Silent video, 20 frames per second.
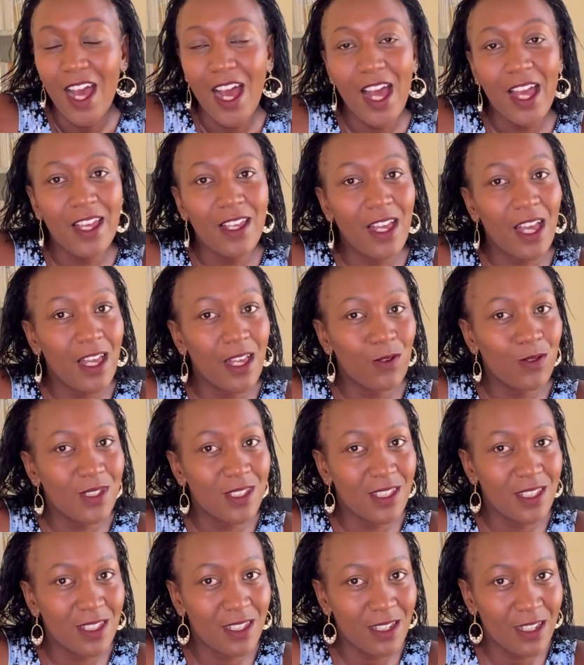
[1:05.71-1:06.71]
I was
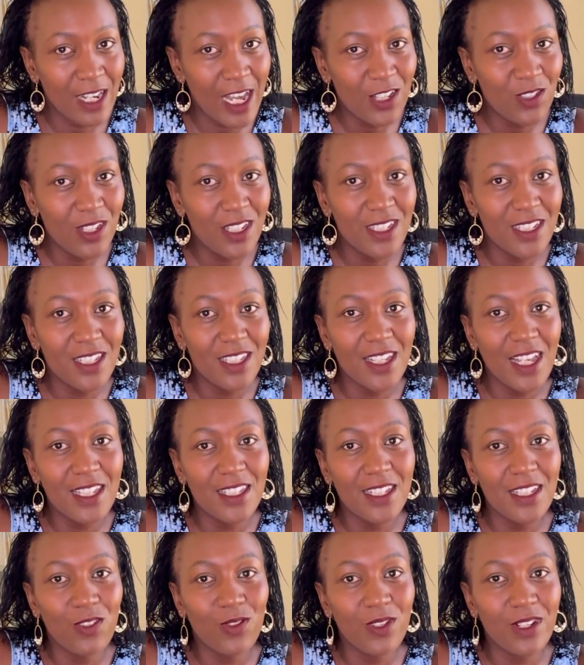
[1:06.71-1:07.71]
actually
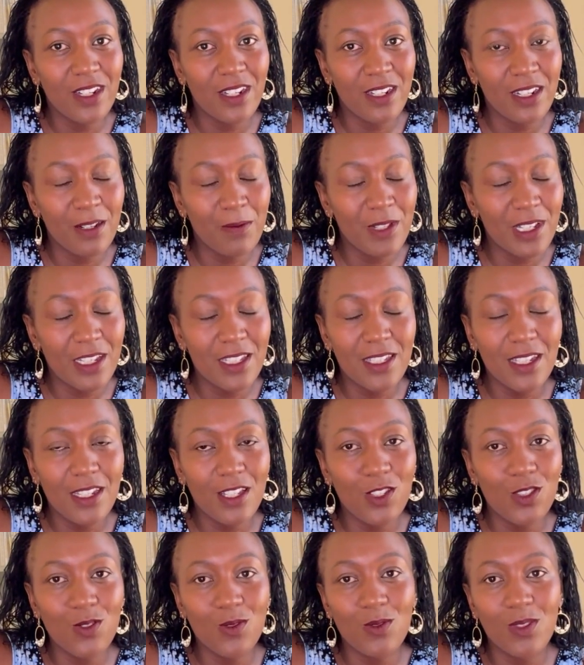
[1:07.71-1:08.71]
discussing or really listening
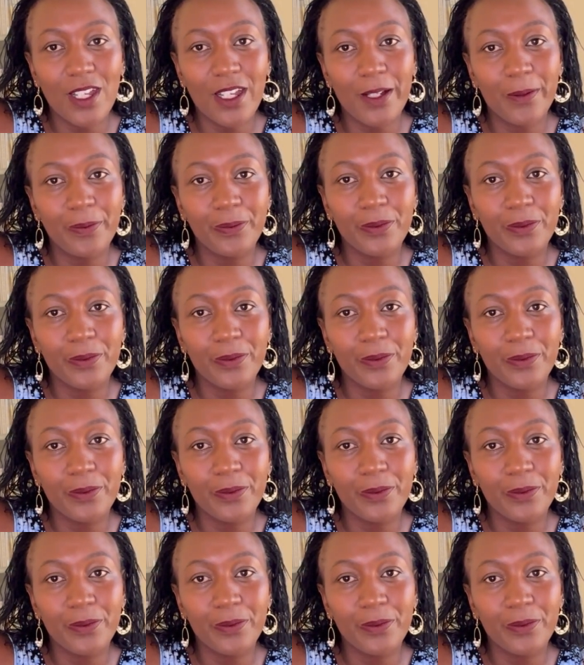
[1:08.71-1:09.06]
to the